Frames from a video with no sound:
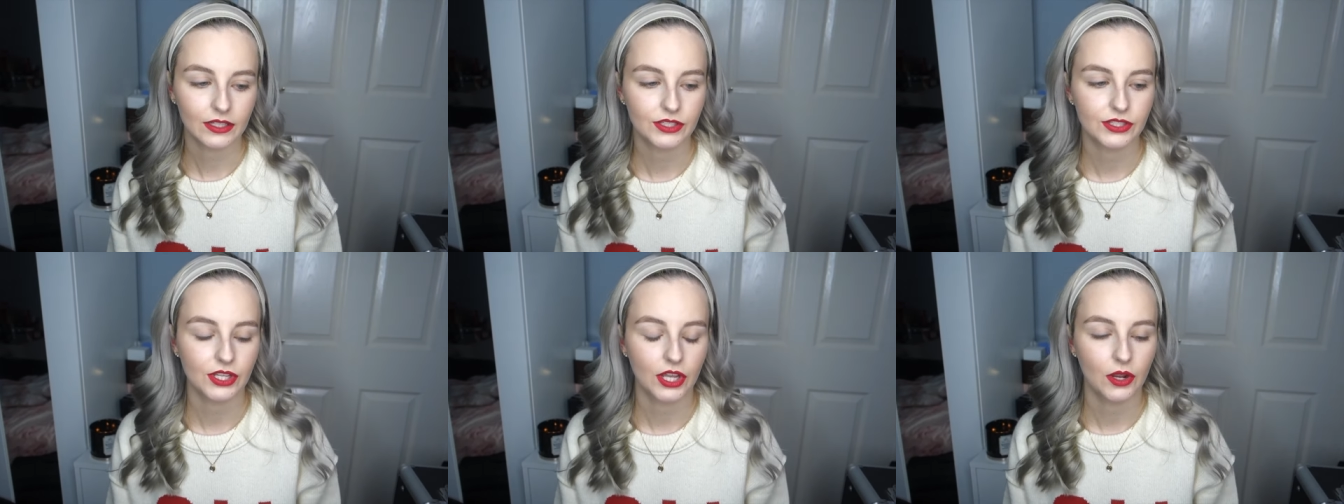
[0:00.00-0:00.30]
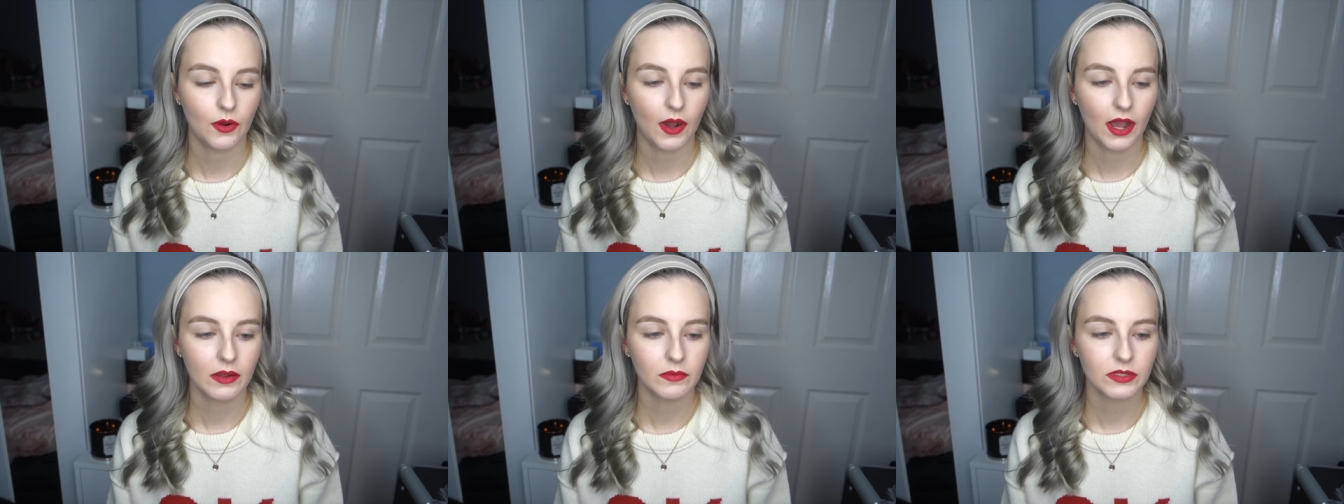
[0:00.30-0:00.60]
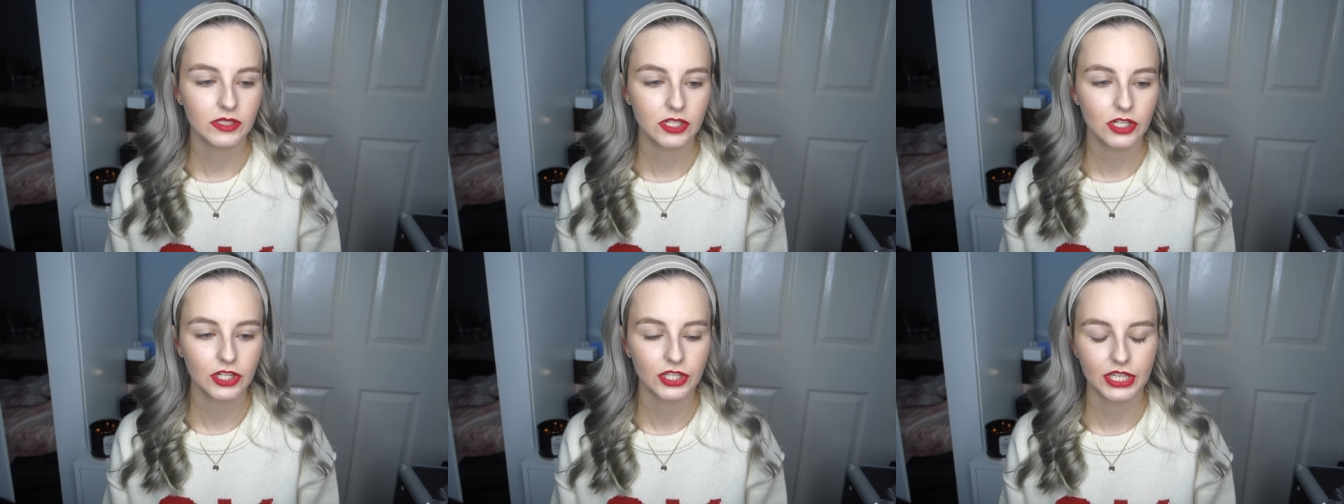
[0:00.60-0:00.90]
So I
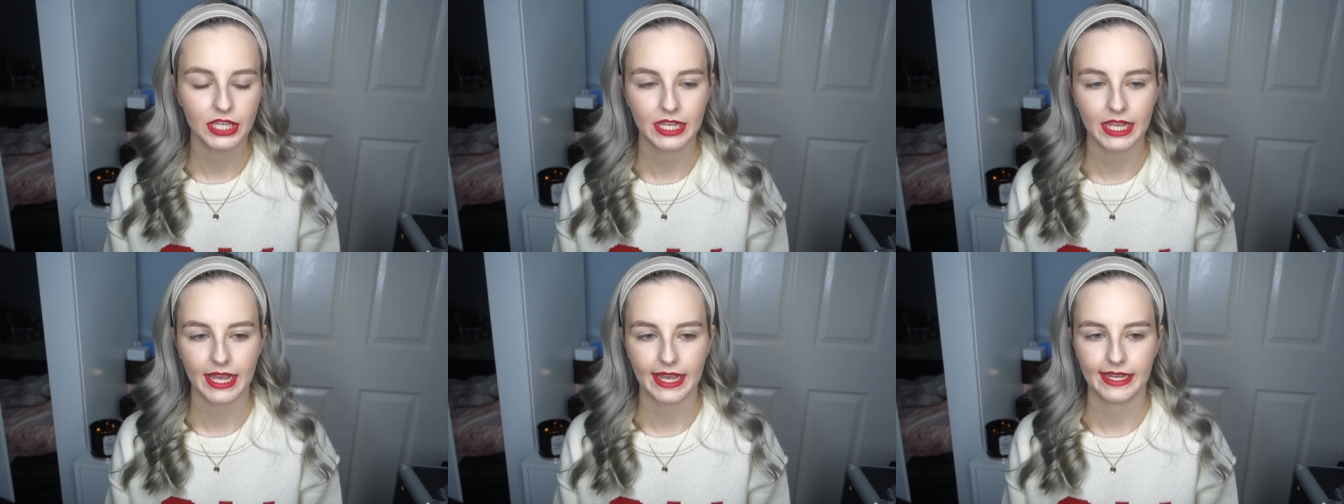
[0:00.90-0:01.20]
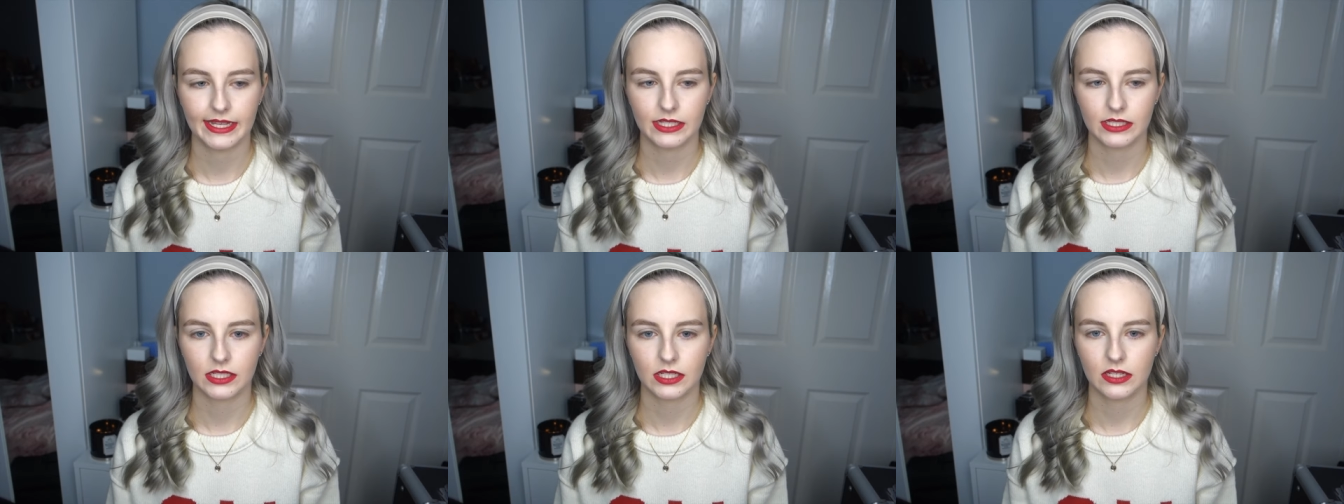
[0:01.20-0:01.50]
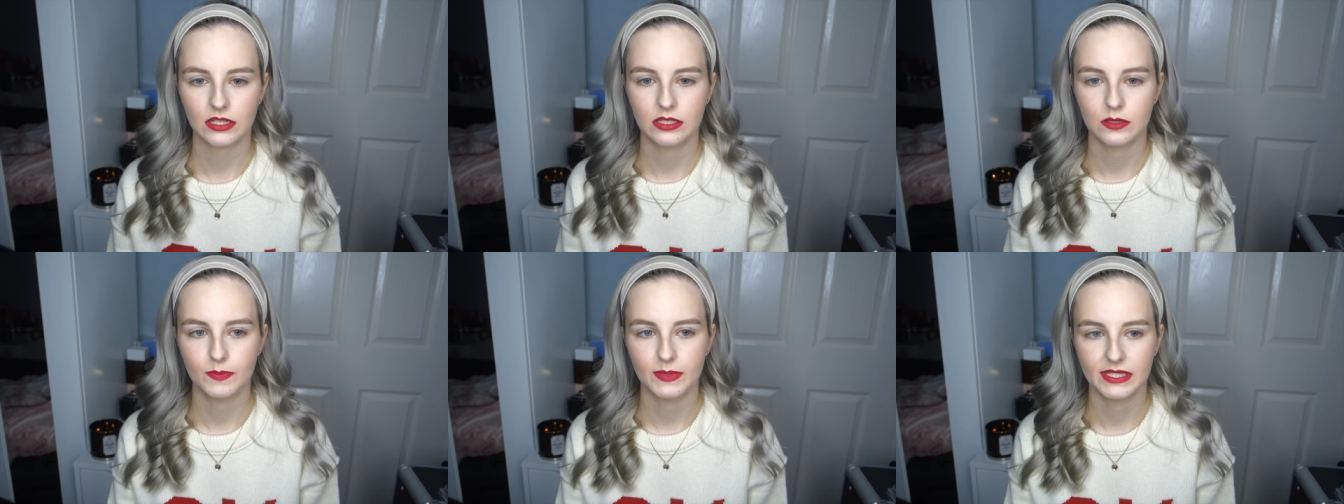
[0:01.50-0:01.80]
was looking at
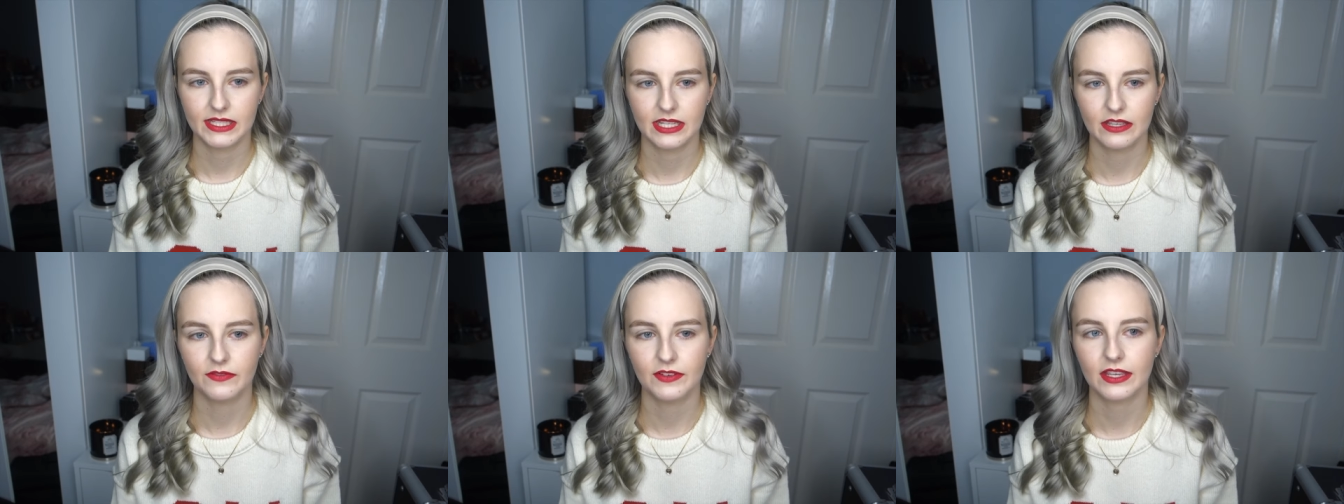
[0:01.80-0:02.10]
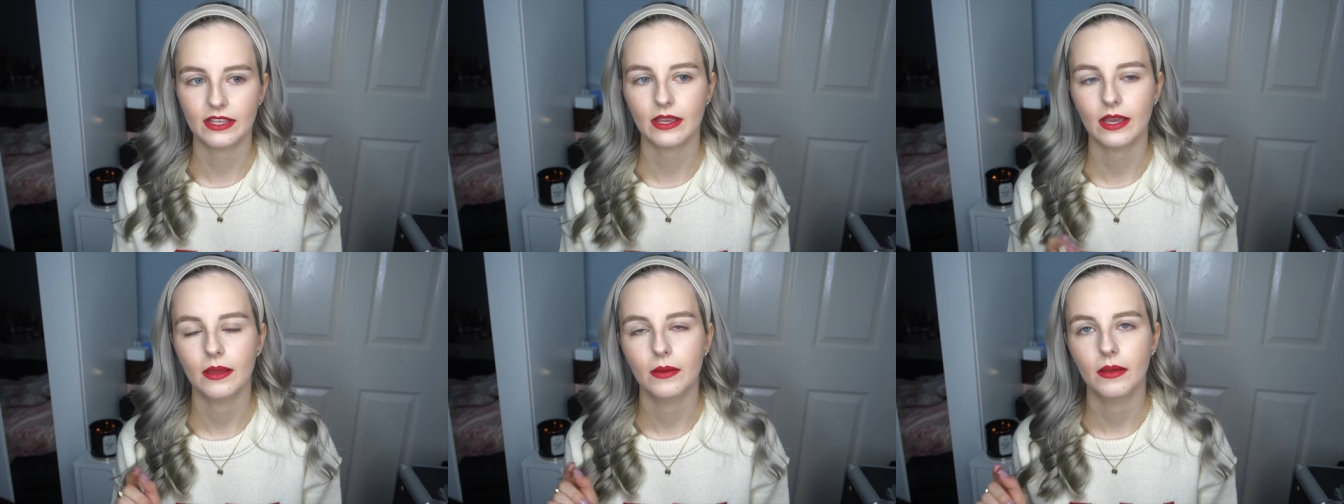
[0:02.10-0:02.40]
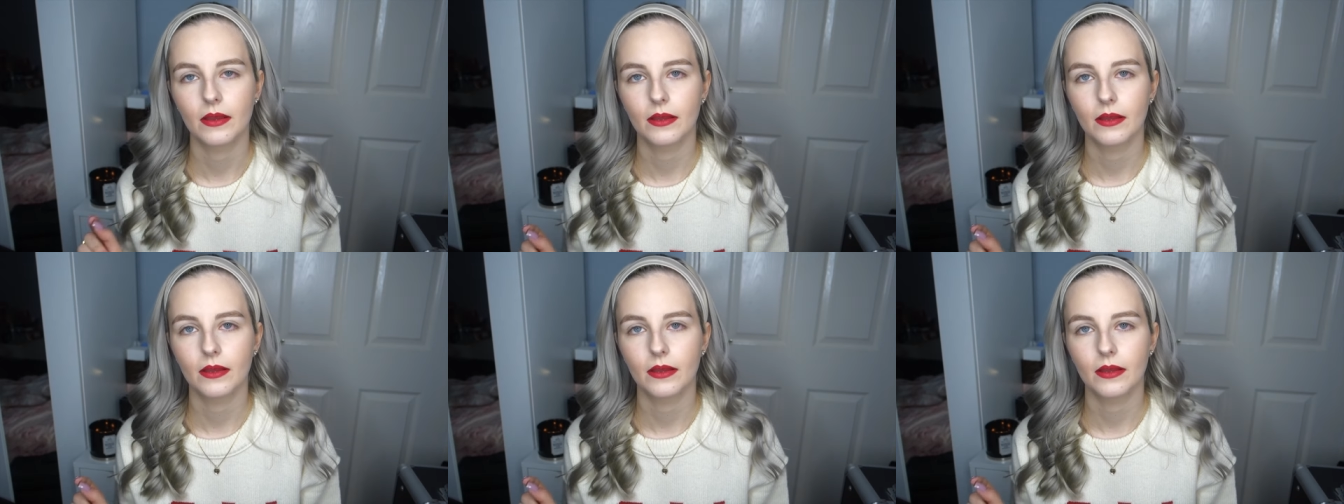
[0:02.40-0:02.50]
specific